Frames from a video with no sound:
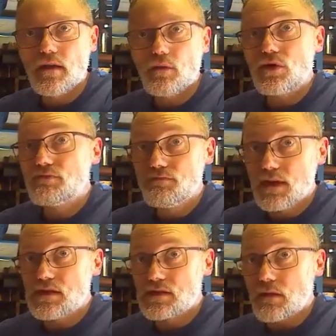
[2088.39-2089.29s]
which
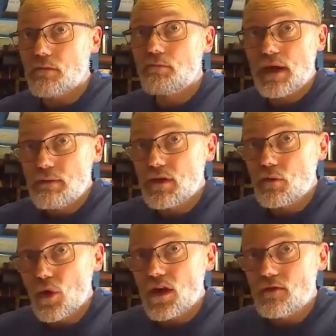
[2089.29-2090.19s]
means that people are
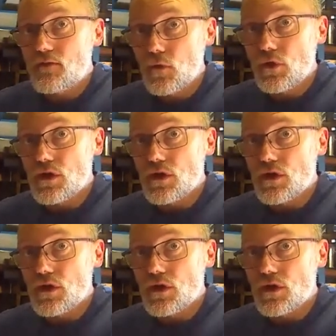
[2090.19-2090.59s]
working for